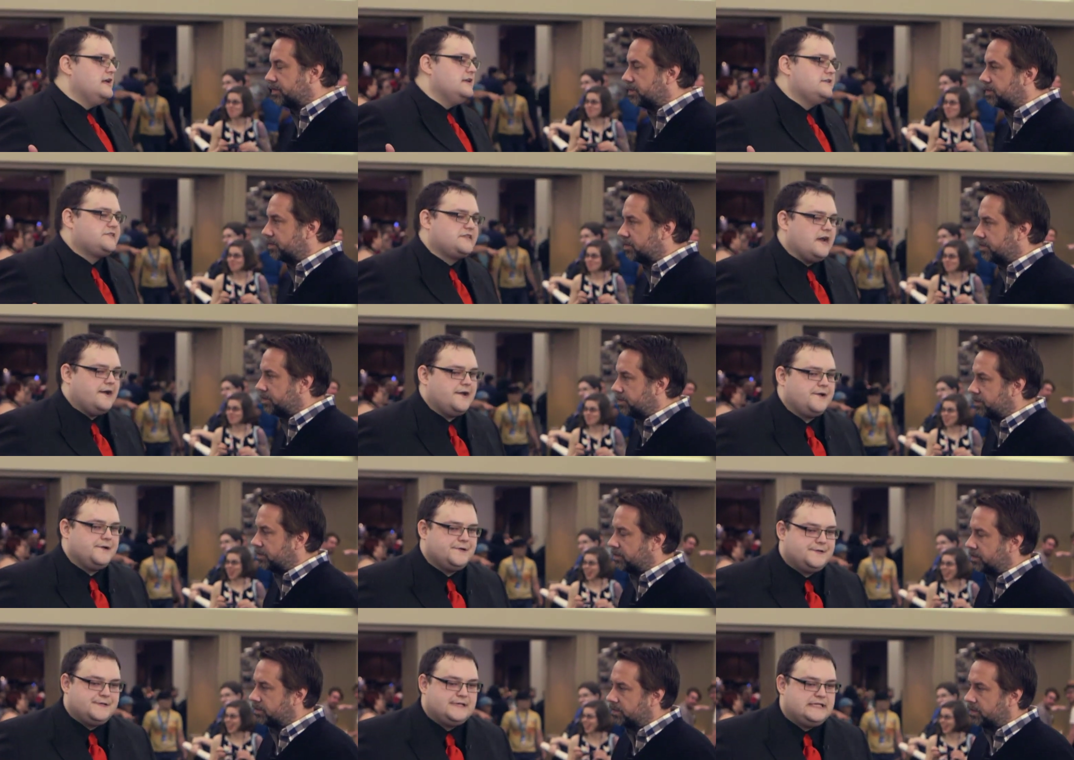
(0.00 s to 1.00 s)

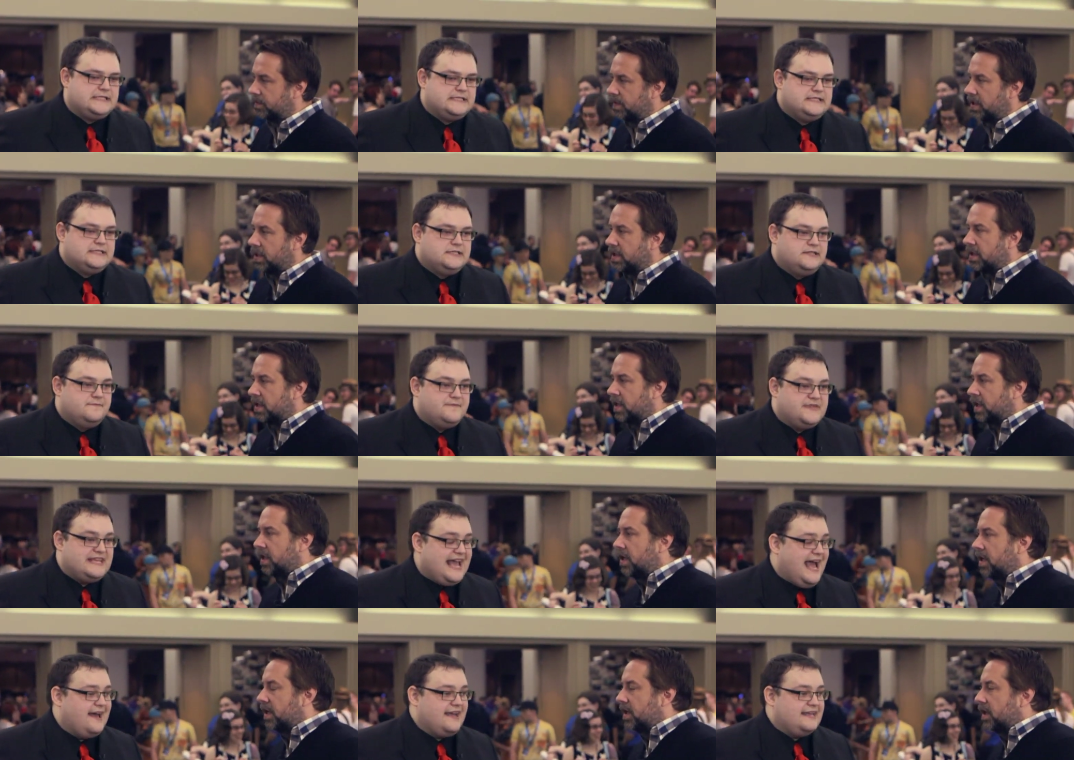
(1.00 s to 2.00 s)
Speaker 1: So
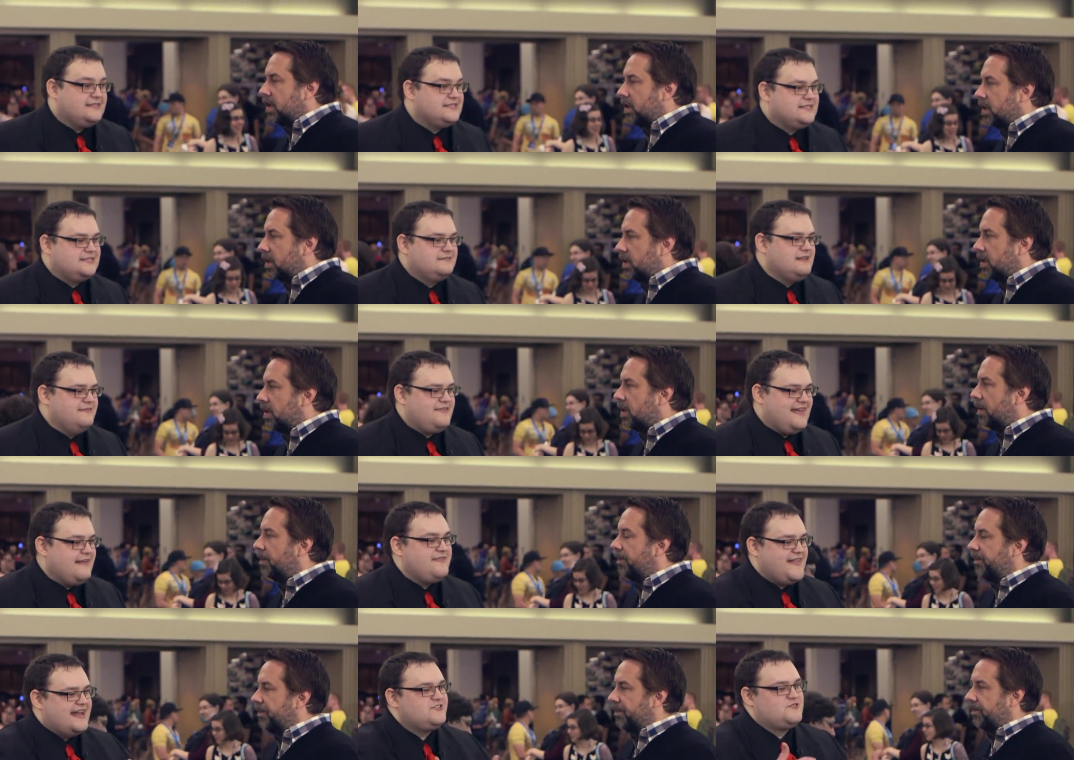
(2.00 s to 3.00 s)
yeah, it's
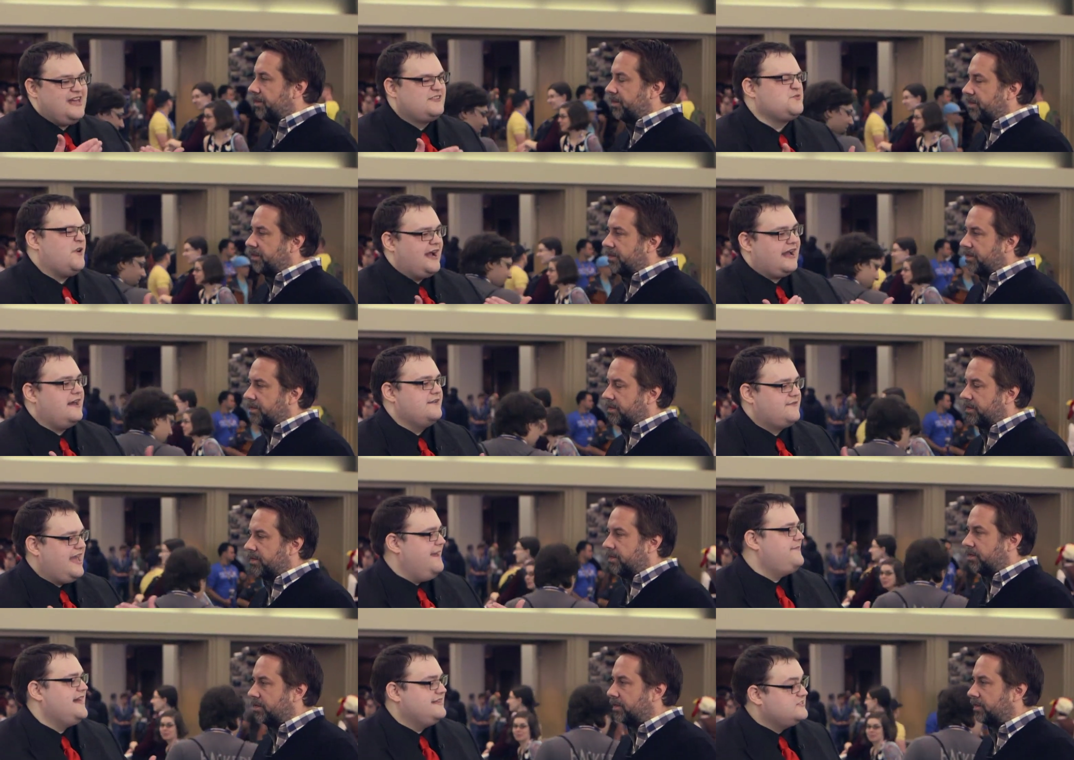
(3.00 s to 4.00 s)
and that, that's why I kind of
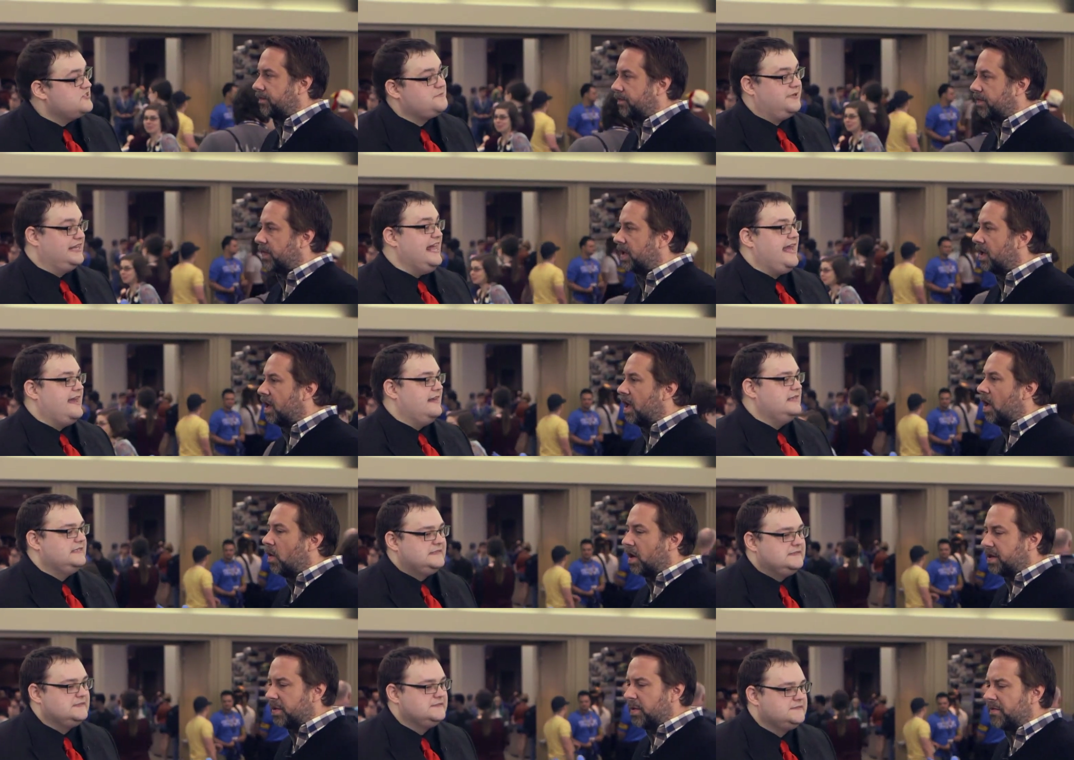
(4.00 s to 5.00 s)
kept that split.
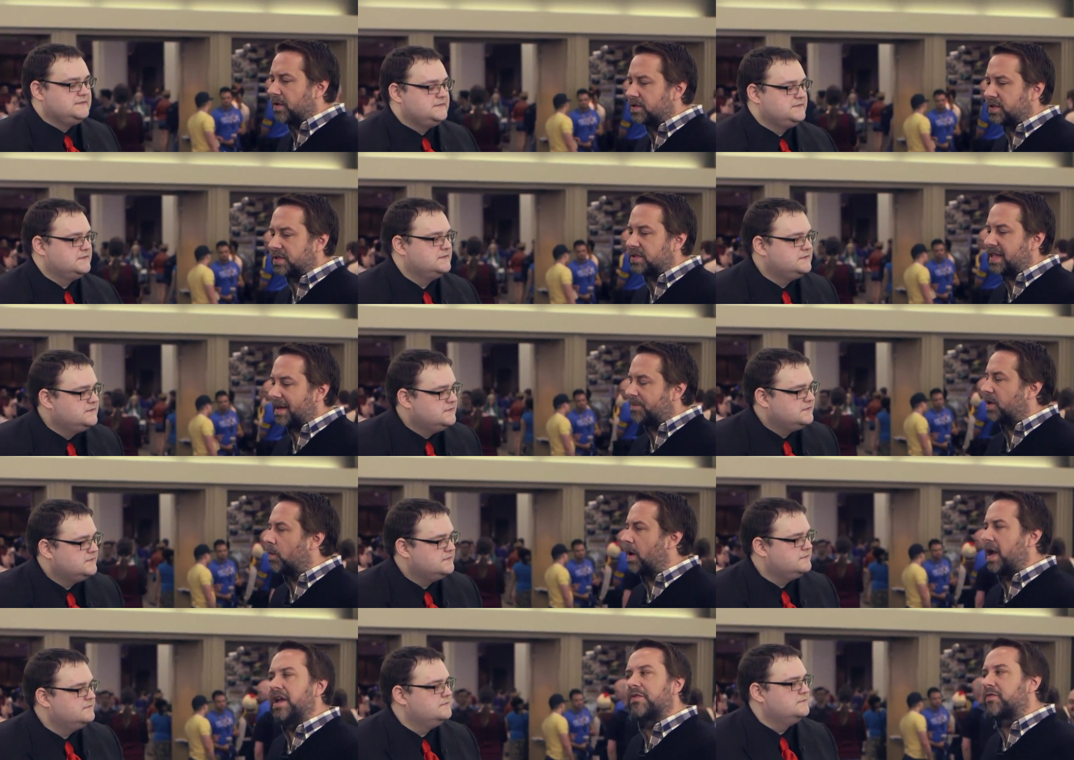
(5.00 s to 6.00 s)
Speaker 2: Well, I think we've also stepped
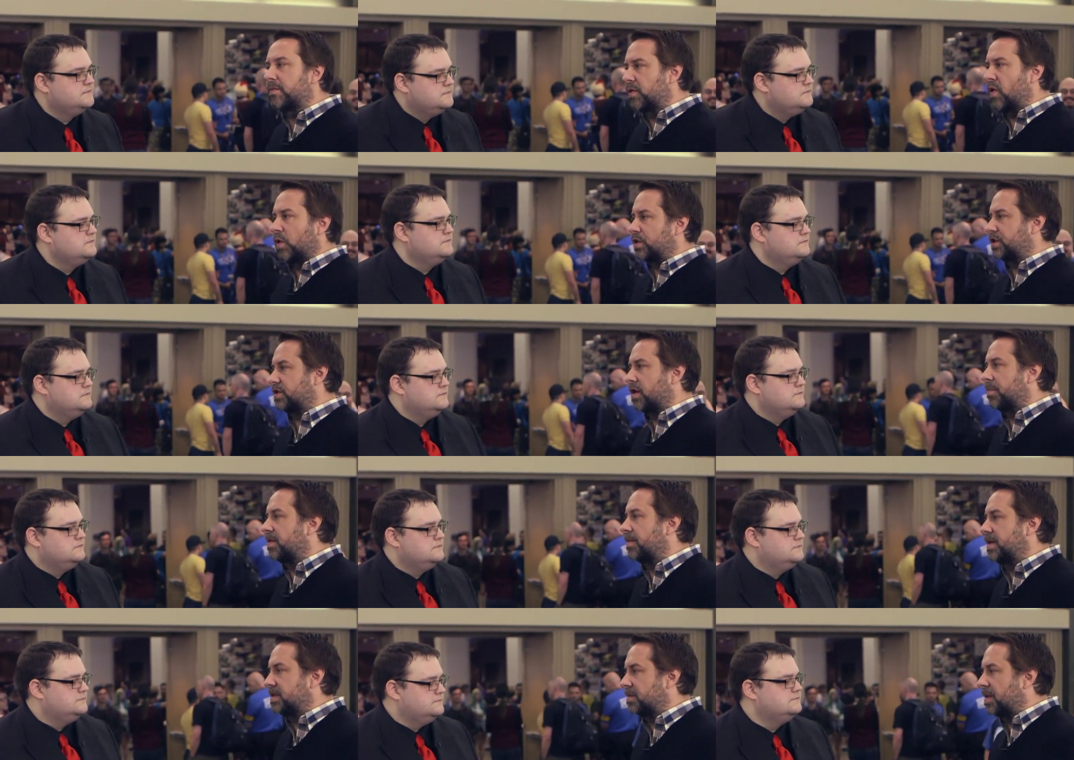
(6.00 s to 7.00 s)
away from cautious
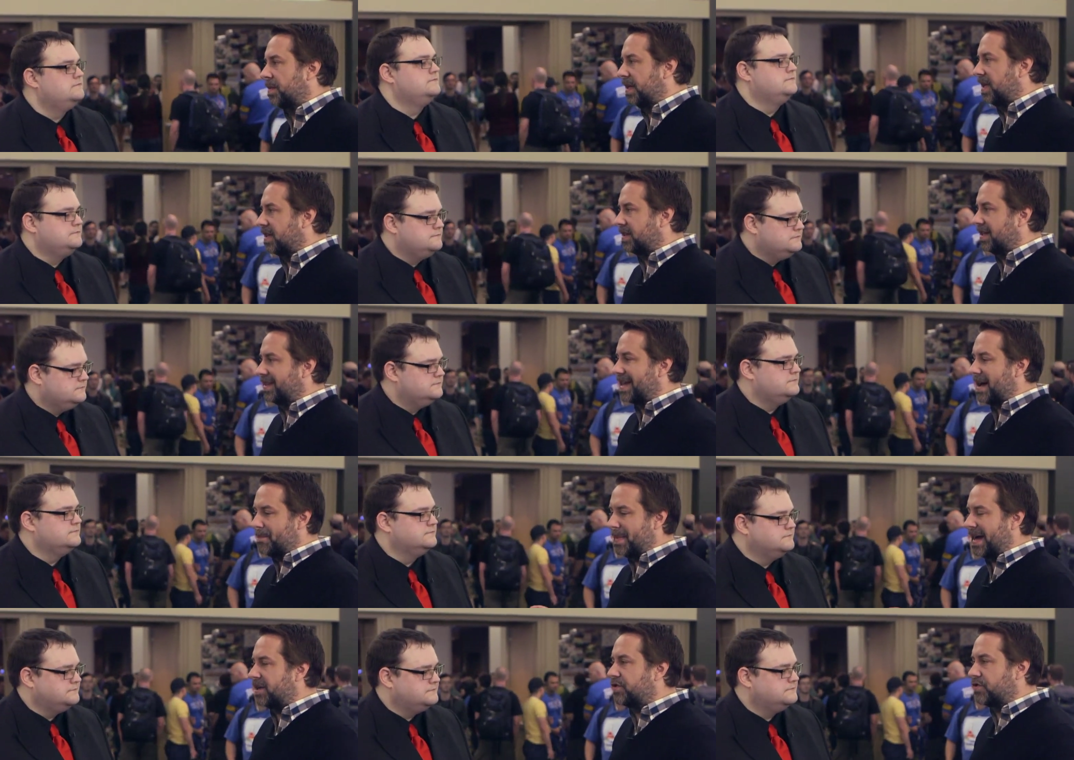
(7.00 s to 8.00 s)
optimism. I mean, I think that
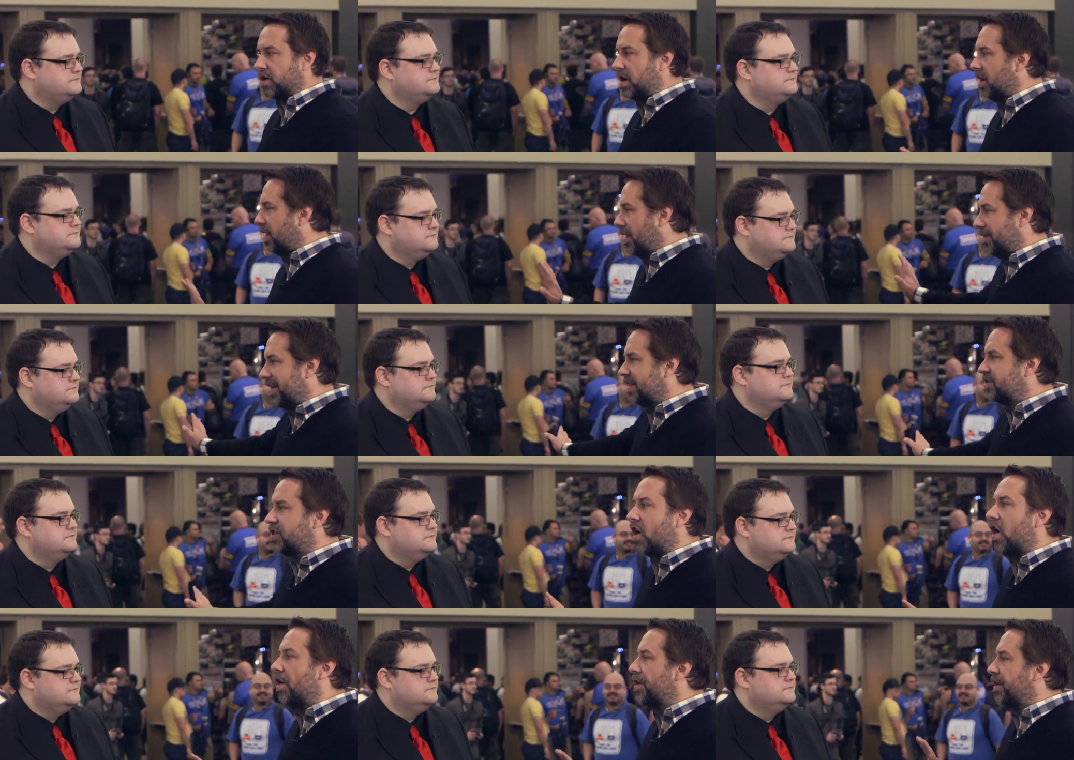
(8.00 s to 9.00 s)
mantra that's
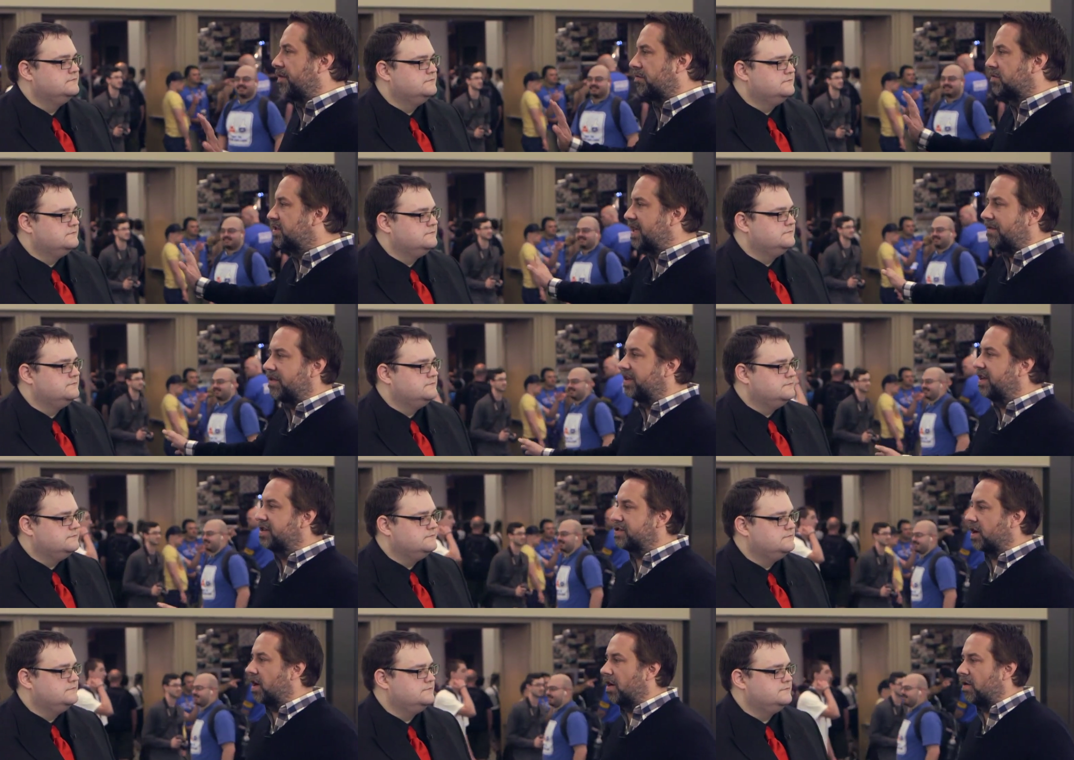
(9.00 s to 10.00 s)
gone several
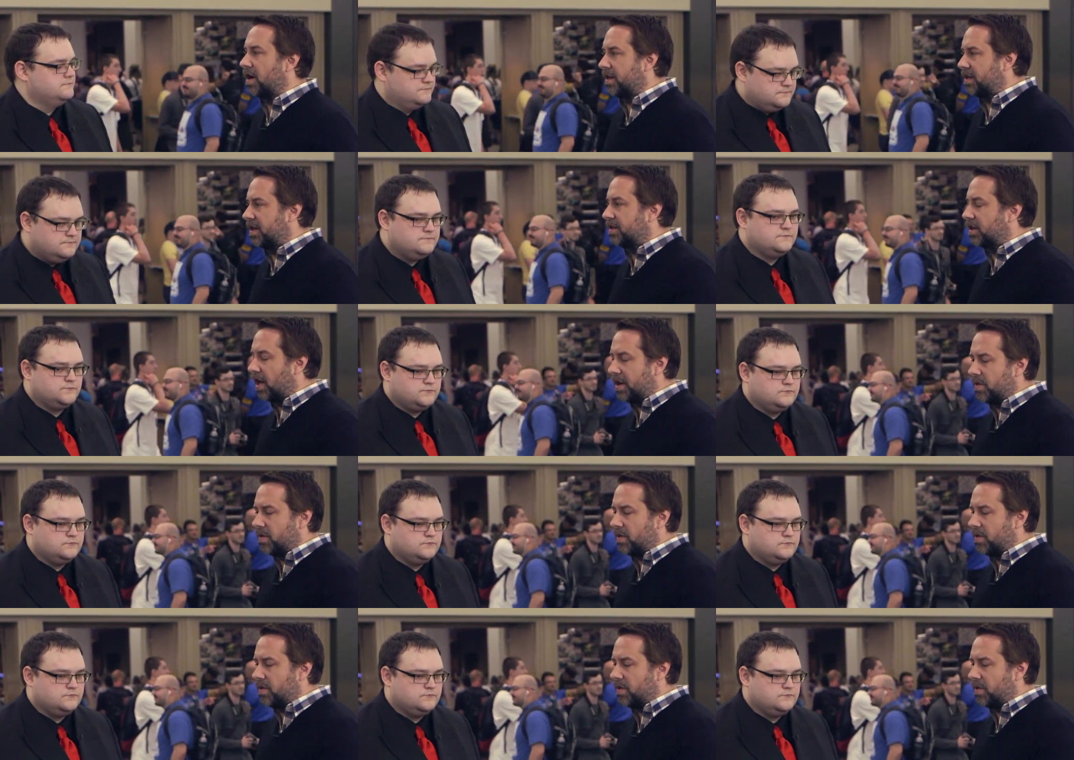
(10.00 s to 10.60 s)
years ago. I think I